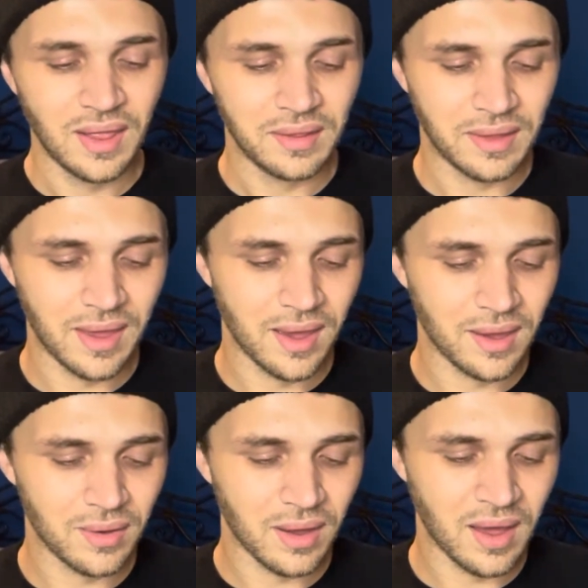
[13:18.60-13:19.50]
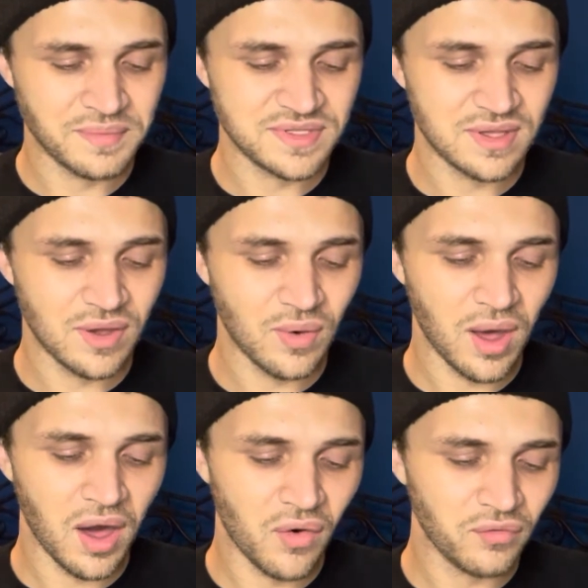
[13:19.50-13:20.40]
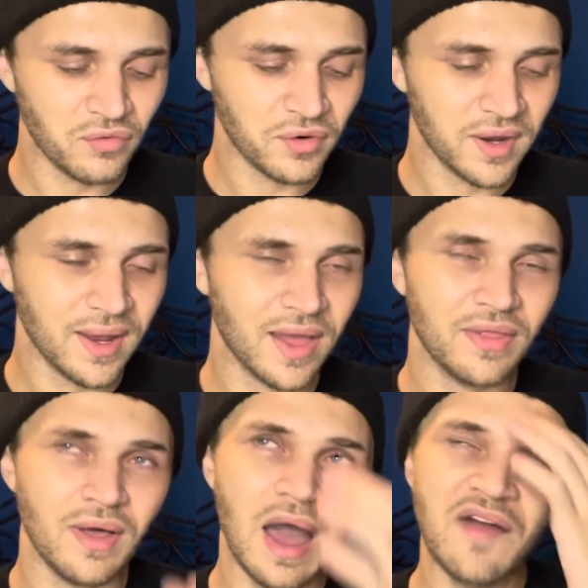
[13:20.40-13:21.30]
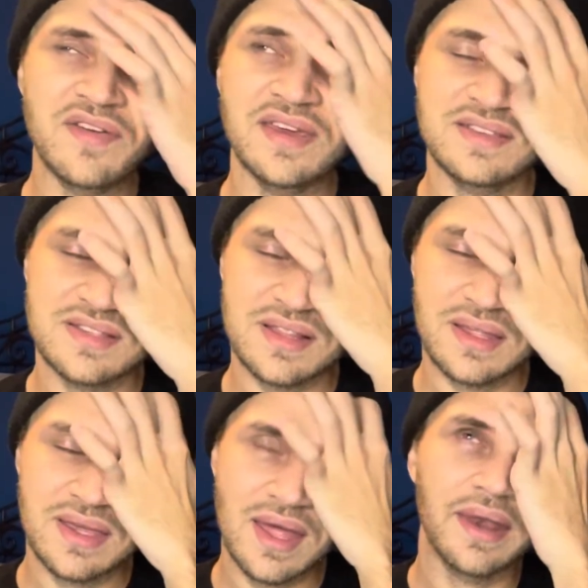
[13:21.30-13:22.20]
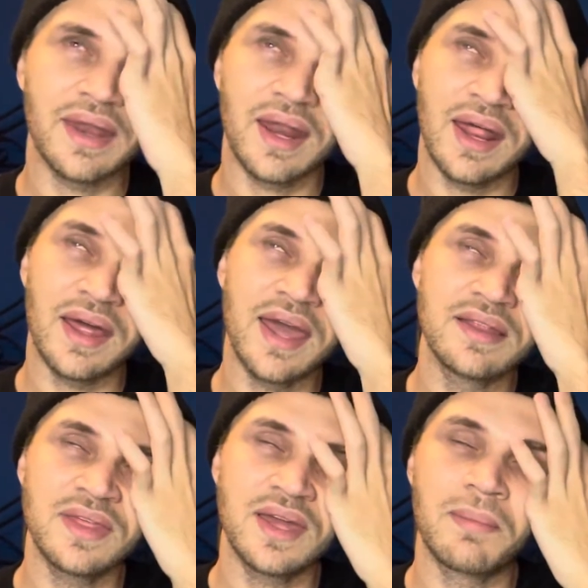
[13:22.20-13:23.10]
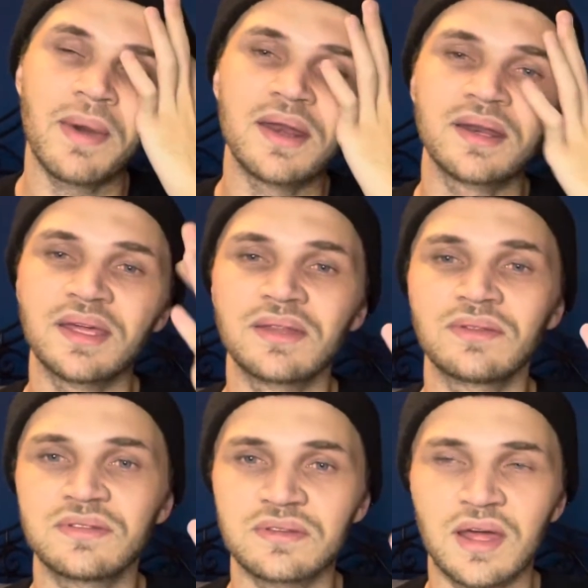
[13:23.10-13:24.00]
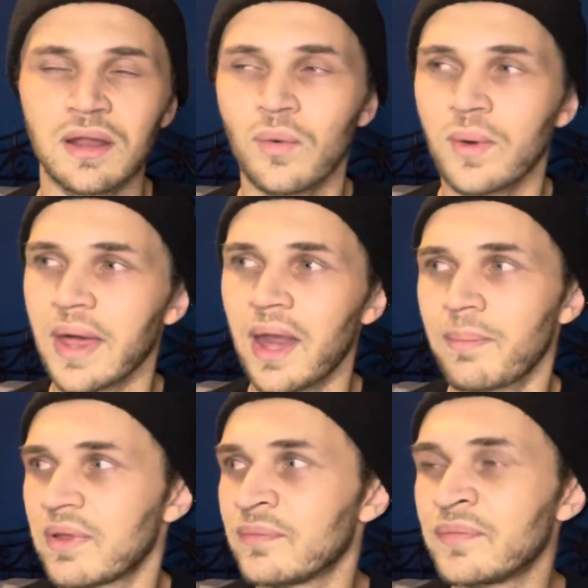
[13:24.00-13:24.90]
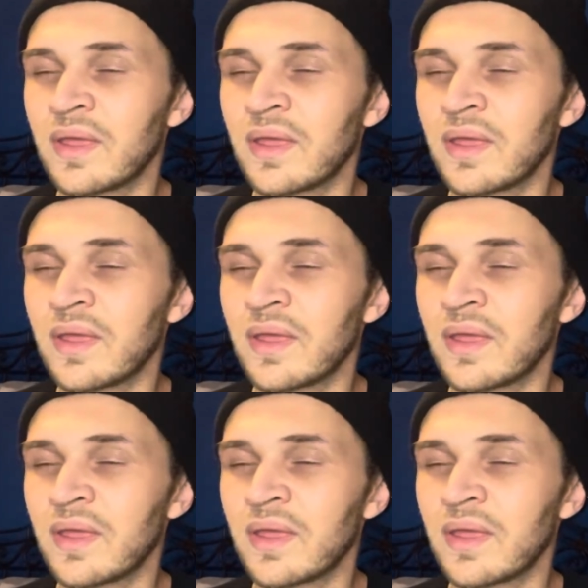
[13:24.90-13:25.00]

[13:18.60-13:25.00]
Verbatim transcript: Like, I'm so over it. Like, obviously, and I had to think about it again. This I know what happened.